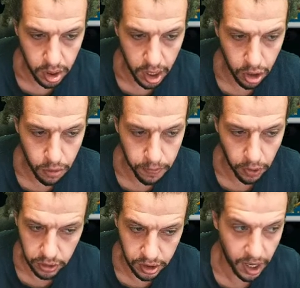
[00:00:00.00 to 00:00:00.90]
Yeah, Leo
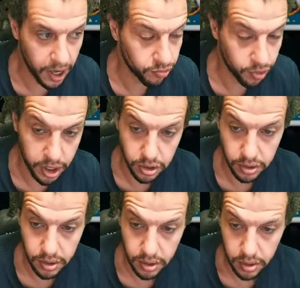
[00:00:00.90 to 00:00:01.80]
Price is
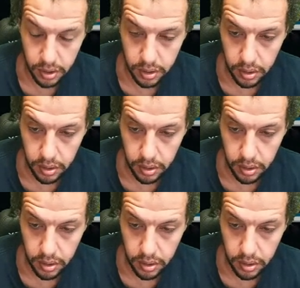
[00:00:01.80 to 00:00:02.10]
outrageous.